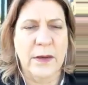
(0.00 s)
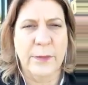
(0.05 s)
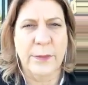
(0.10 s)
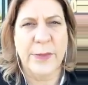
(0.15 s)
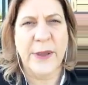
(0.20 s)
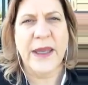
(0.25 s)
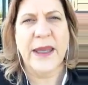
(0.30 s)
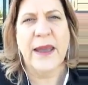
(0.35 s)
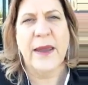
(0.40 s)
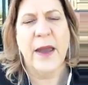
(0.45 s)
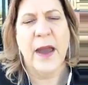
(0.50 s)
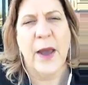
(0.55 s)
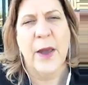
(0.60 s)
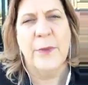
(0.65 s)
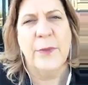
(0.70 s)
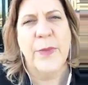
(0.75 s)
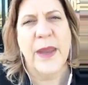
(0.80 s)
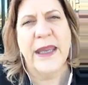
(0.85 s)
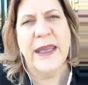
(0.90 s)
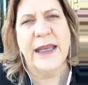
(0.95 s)

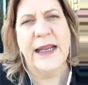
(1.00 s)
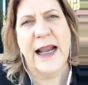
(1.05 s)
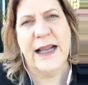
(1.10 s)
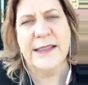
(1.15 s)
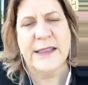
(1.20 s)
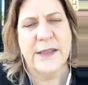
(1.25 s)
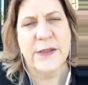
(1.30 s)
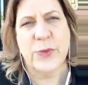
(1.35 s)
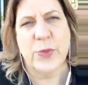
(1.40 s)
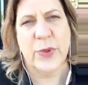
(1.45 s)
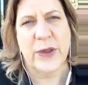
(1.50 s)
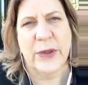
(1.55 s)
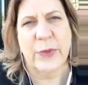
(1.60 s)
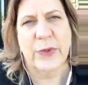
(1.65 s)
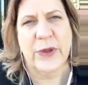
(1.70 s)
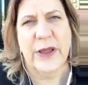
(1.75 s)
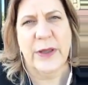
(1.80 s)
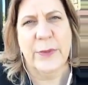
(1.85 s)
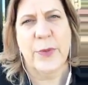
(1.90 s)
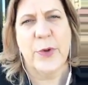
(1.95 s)
making an ask is really,
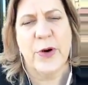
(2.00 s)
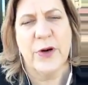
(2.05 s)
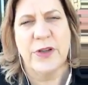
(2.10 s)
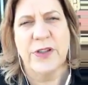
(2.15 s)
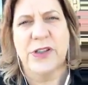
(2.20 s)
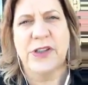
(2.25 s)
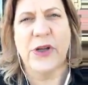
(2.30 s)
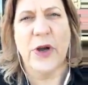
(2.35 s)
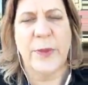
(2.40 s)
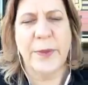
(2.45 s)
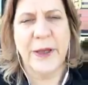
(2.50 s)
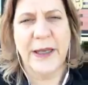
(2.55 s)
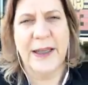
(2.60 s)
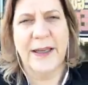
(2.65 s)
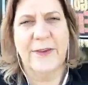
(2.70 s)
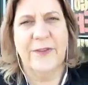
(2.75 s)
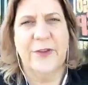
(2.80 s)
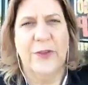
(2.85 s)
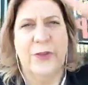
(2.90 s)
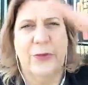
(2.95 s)
really important. So I'm going to
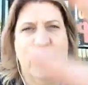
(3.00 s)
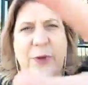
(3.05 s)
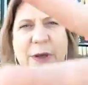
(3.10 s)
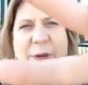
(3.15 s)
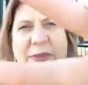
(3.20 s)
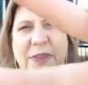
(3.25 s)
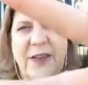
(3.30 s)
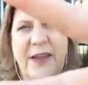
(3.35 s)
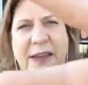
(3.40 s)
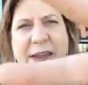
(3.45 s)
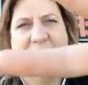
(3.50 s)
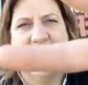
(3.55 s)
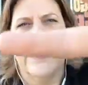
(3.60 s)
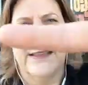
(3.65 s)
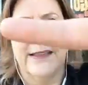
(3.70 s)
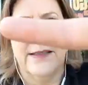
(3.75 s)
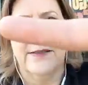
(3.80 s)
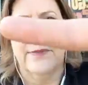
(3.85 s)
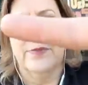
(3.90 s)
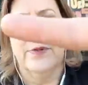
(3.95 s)
give you 3 things,
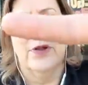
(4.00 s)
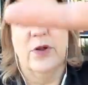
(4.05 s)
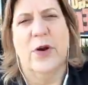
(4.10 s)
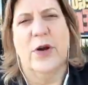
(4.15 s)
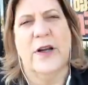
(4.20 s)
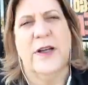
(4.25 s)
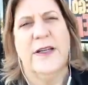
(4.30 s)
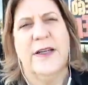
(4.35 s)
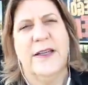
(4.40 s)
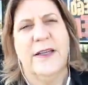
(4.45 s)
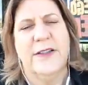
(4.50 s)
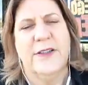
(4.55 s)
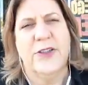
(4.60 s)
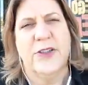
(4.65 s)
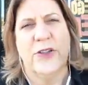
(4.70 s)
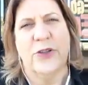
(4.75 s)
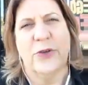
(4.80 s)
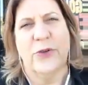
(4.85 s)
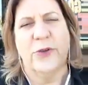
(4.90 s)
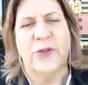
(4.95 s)
Lord,
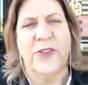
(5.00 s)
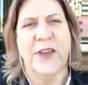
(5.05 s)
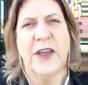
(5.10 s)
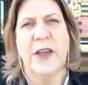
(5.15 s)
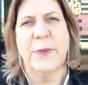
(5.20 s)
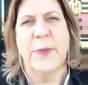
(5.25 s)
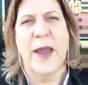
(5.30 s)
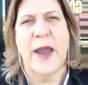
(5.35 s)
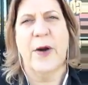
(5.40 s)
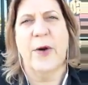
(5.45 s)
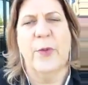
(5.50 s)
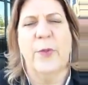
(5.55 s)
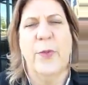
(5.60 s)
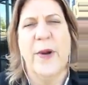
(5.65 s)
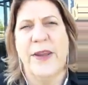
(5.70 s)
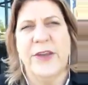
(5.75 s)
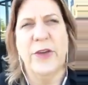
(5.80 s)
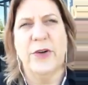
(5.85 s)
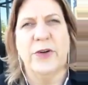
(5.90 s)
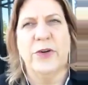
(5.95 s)
to think about
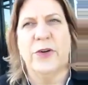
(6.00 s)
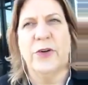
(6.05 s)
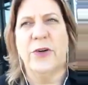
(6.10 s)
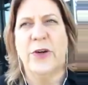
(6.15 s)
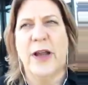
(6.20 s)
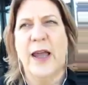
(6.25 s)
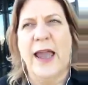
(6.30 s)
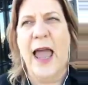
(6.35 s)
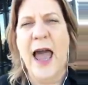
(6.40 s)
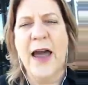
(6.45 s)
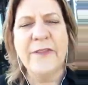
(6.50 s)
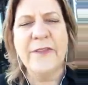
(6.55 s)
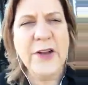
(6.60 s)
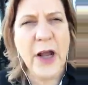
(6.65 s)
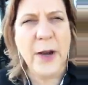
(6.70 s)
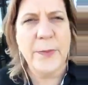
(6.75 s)
when you have an